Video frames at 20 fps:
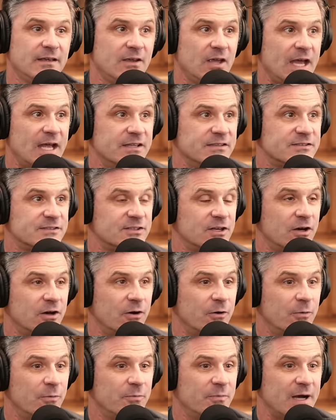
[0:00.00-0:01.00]
And
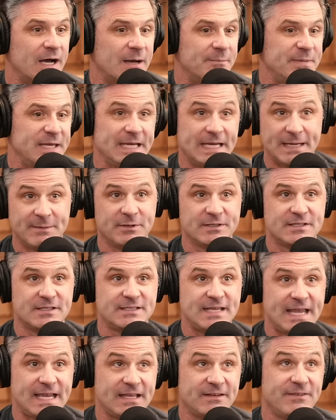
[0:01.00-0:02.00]
so, uh, being able to
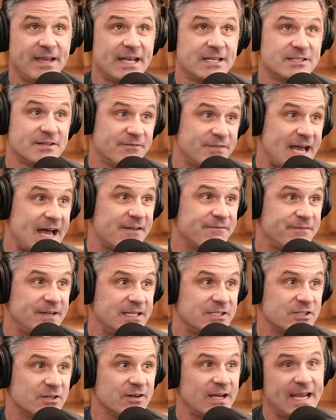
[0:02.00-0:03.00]
take advantage of that
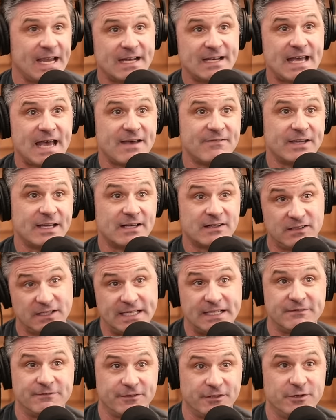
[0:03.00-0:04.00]
feature and having
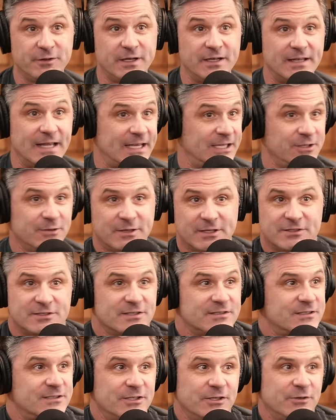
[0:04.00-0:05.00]
clean fluid that you can
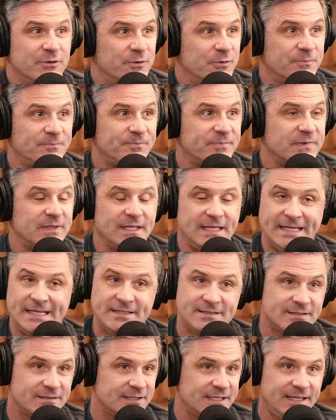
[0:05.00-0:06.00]
just do
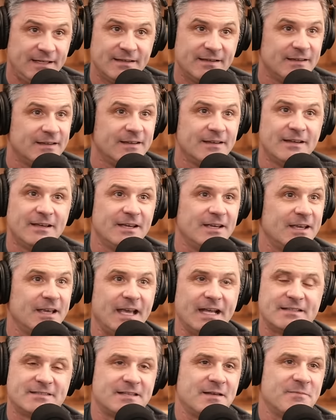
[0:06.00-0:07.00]
easily
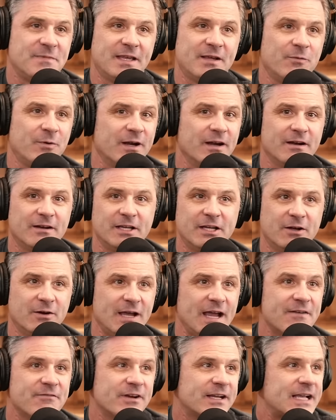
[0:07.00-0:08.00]
it's something where you know
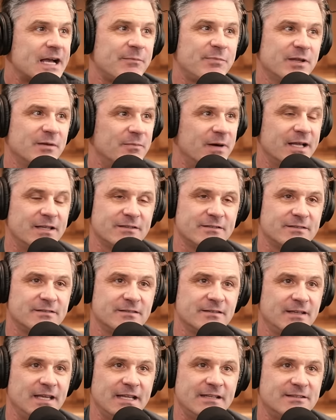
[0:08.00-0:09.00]
every couple of
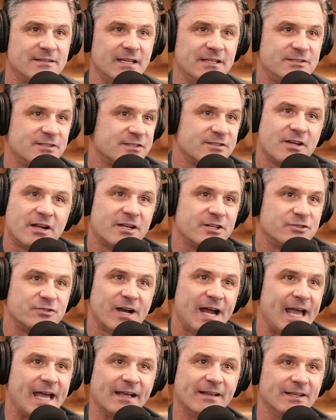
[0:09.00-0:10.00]
months it, it's just not a
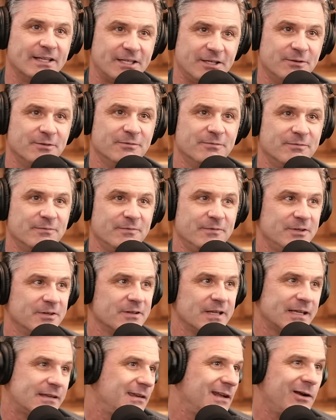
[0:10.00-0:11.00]
drag like you you're
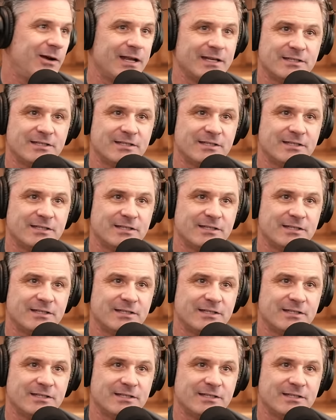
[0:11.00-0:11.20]
like you know yeah.